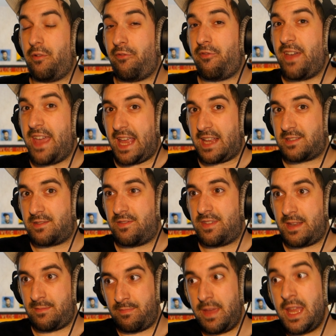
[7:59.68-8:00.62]
fact
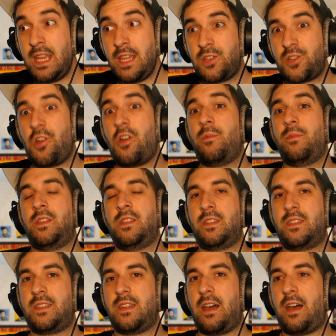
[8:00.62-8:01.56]
that many
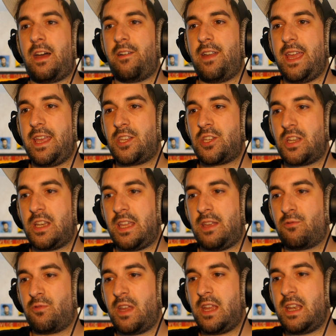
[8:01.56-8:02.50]
Germans are
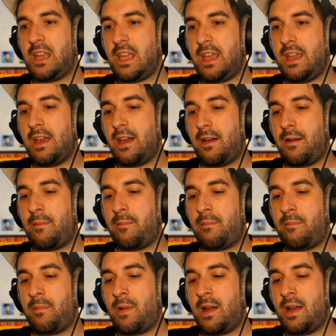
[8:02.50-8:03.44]
actually really,
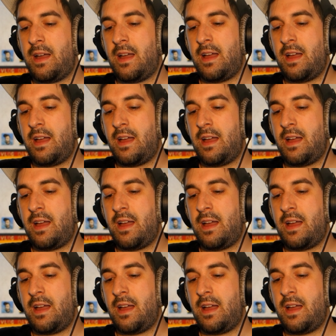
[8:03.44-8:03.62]
um,